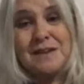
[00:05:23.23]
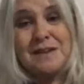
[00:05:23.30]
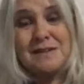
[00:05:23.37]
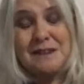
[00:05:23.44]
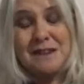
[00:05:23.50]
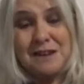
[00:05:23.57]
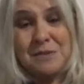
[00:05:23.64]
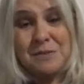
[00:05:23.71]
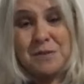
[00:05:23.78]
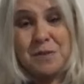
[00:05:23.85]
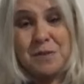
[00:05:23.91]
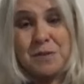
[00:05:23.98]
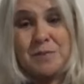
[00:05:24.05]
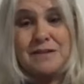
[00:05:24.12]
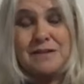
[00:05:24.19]
And take a
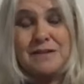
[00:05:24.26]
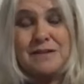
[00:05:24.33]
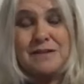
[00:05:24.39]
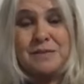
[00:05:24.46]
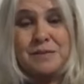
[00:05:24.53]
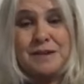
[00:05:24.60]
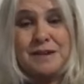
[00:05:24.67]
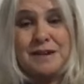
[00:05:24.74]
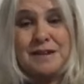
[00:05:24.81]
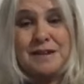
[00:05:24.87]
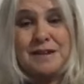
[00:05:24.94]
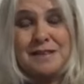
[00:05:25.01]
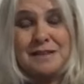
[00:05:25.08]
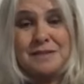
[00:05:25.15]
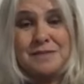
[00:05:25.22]
moment to
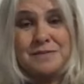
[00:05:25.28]
breathe.